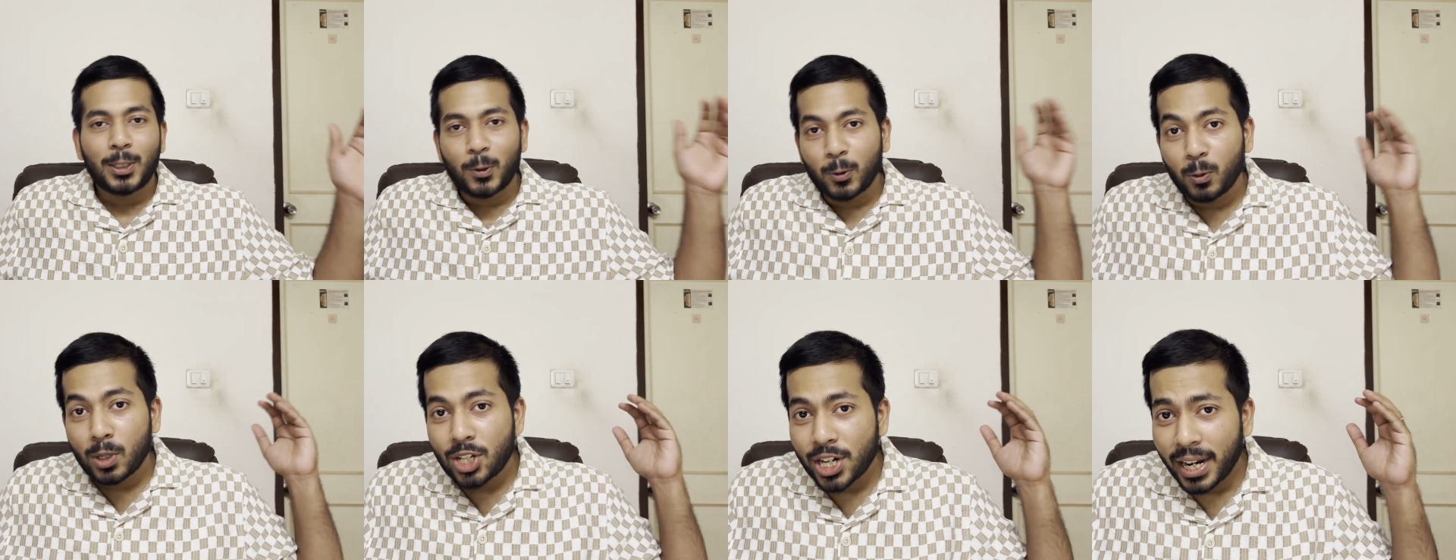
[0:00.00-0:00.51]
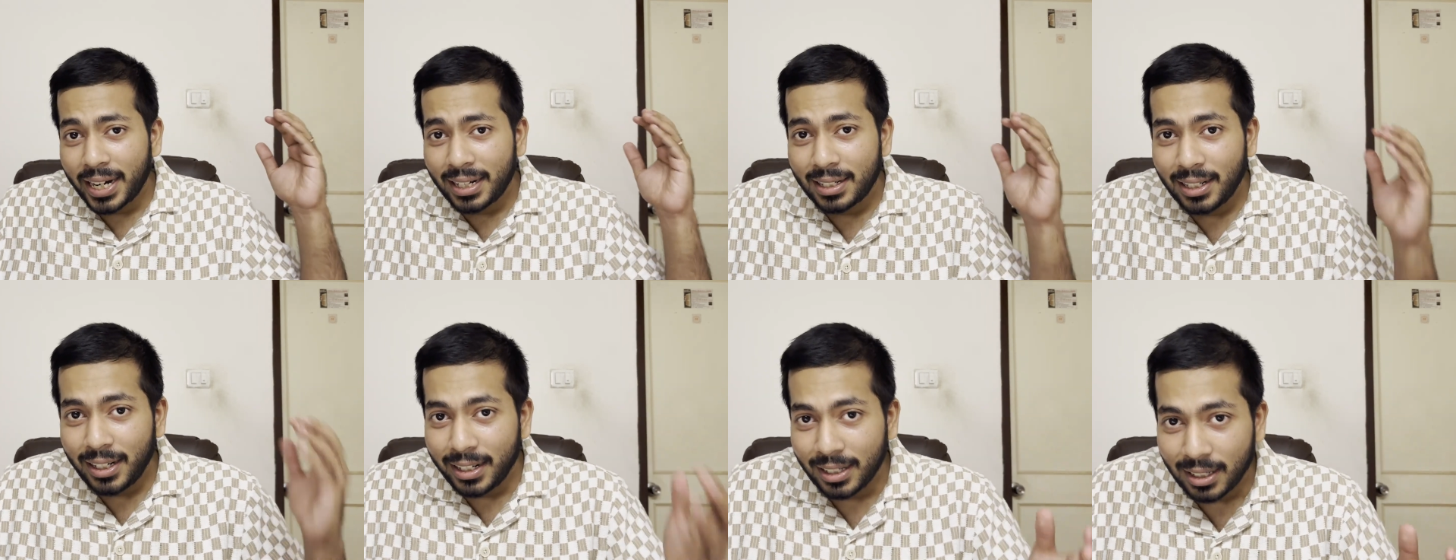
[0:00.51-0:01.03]
which I
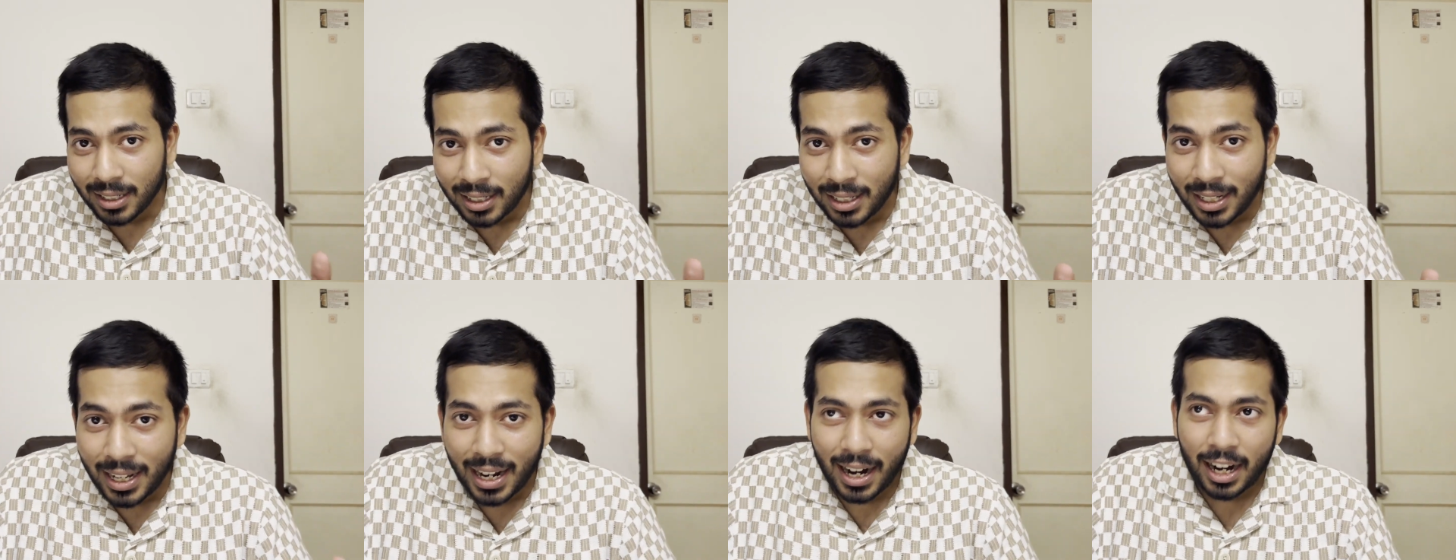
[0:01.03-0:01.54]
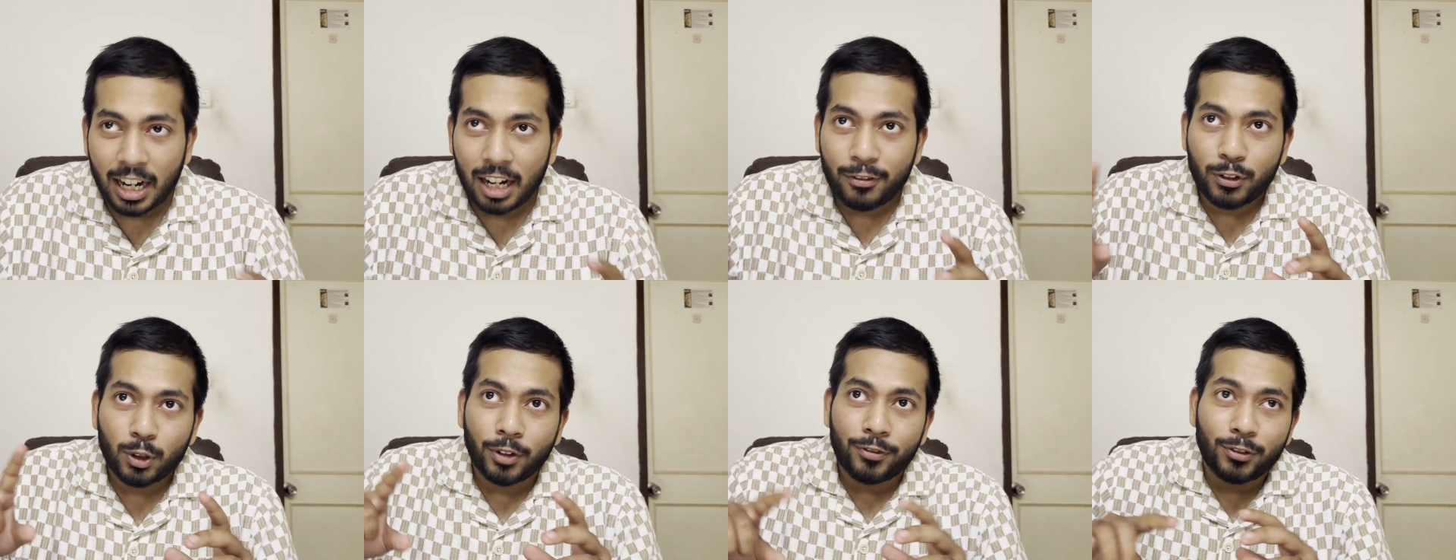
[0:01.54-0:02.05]
did. And
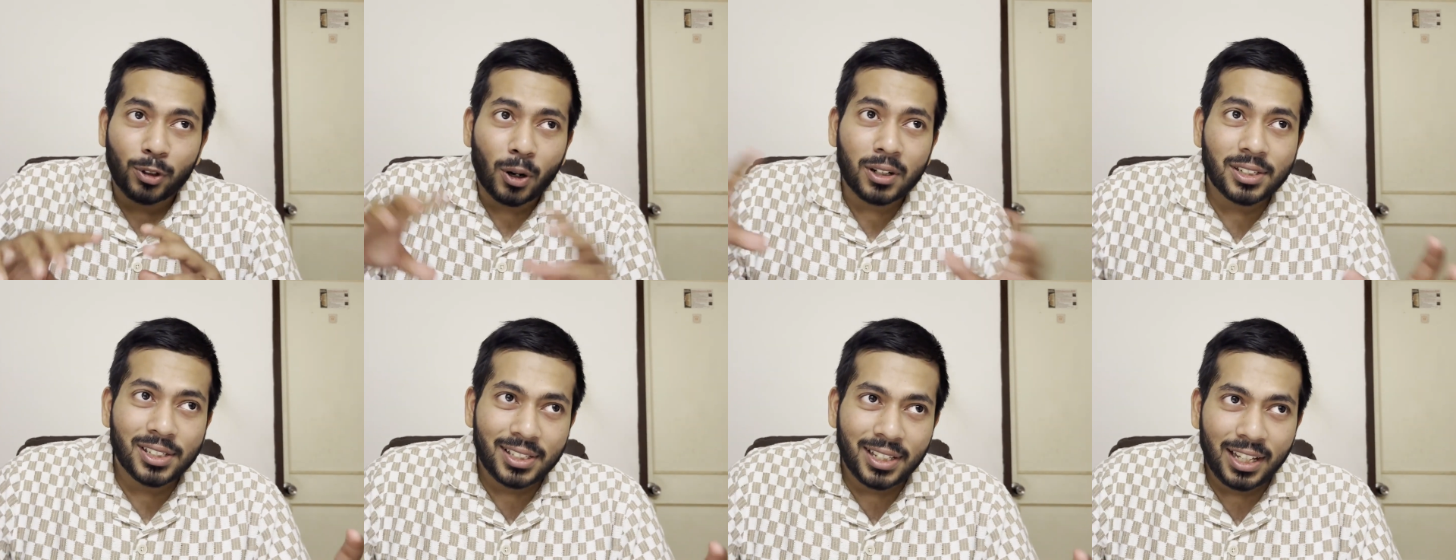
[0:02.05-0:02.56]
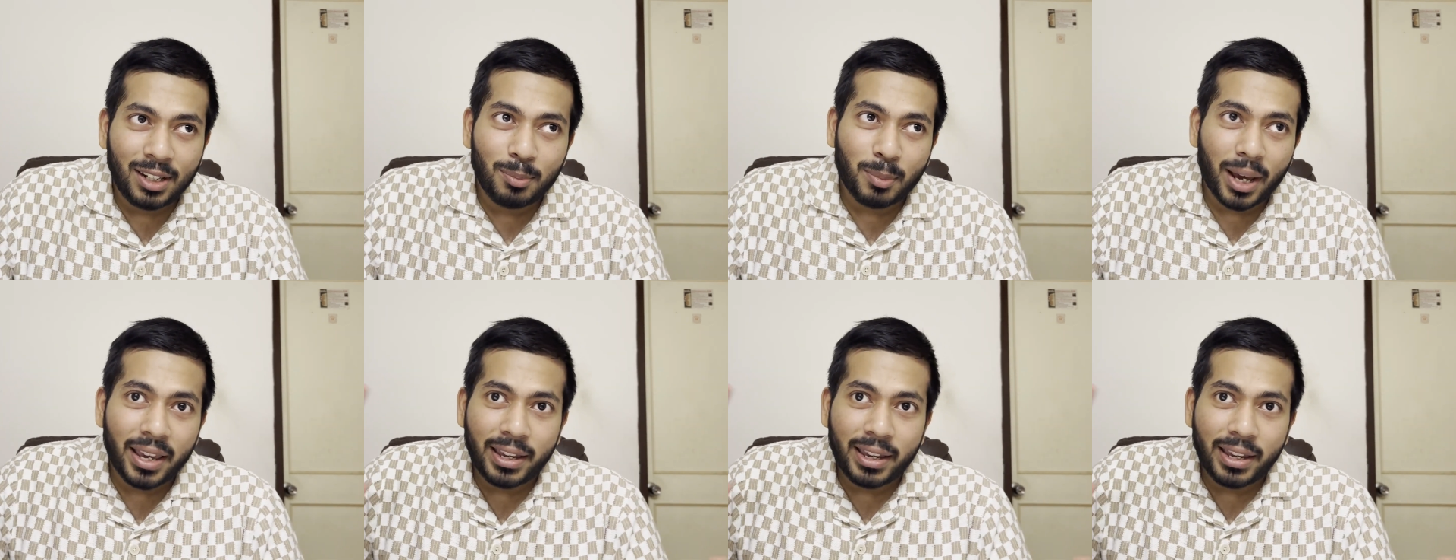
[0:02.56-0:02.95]
if you have not seen my